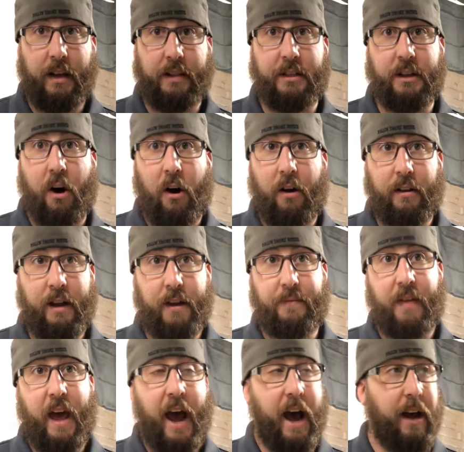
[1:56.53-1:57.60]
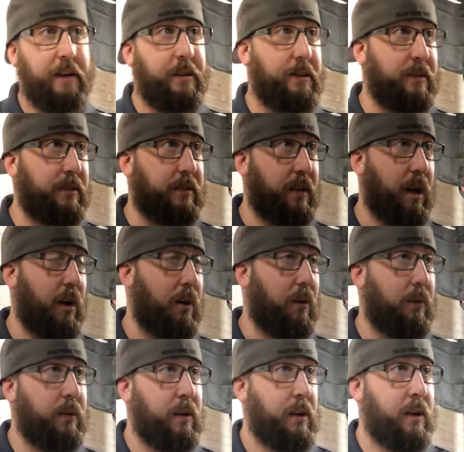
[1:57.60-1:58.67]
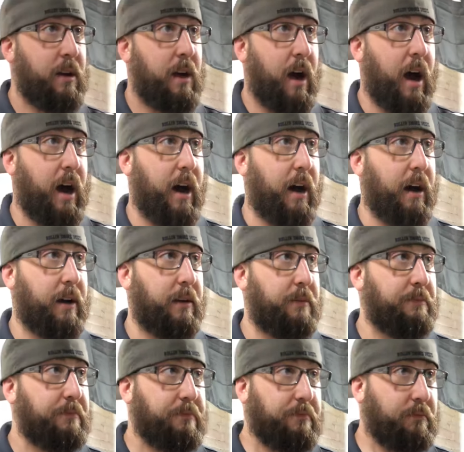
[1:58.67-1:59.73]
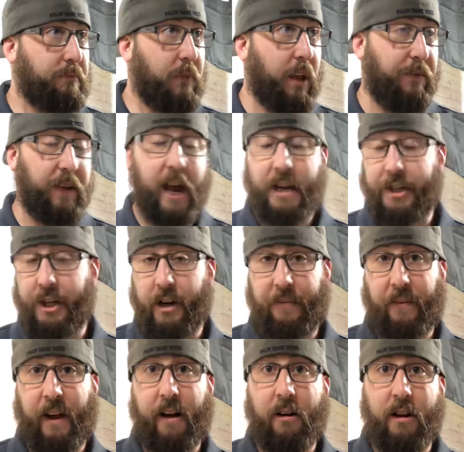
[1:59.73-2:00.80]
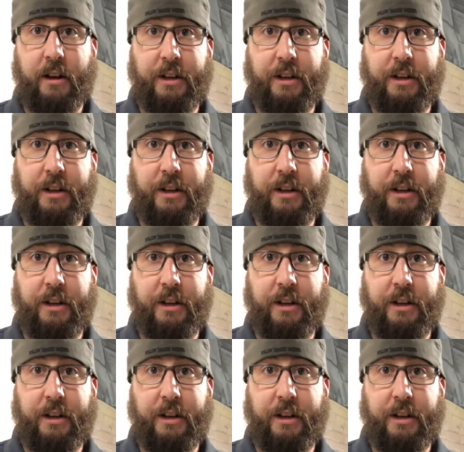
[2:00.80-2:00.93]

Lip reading: install, if that. So if you got shift flare